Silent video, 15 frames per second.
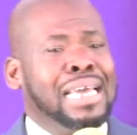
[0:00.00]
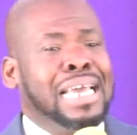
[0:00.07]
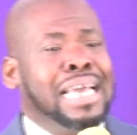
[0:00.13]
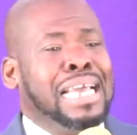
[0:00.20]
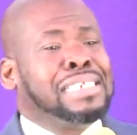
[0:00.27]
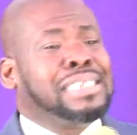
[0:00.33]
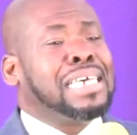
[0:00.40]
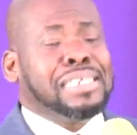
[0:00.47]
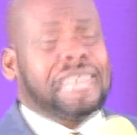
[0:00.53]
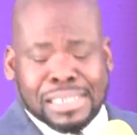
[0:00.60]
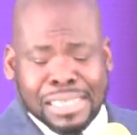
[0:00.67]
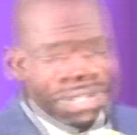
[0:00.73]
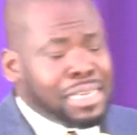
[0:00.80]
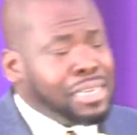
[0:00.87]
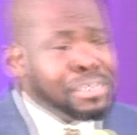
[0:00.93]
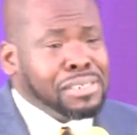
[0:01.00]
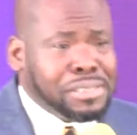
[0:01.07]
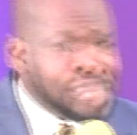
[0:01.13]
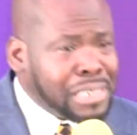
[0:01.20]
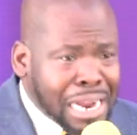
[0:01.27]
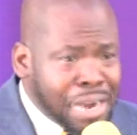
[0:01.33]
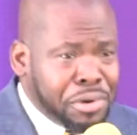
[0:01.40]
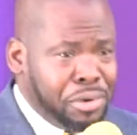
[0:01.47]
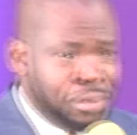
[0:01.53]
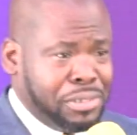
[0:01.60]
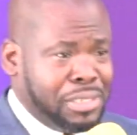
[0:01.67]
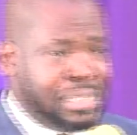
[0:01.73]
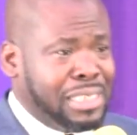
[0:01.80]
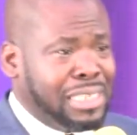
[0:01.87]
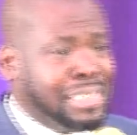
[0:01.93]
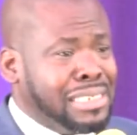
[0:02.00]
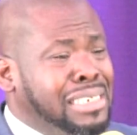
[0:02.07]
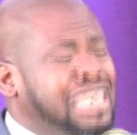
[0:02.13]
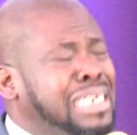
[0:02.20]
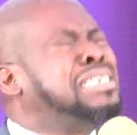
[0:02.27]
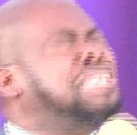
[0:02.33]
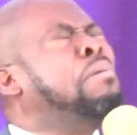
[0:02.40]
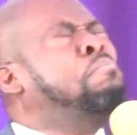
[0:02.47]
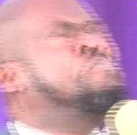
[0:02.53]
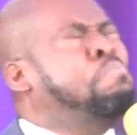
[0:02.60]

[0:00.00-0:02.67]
It says, Jairus, just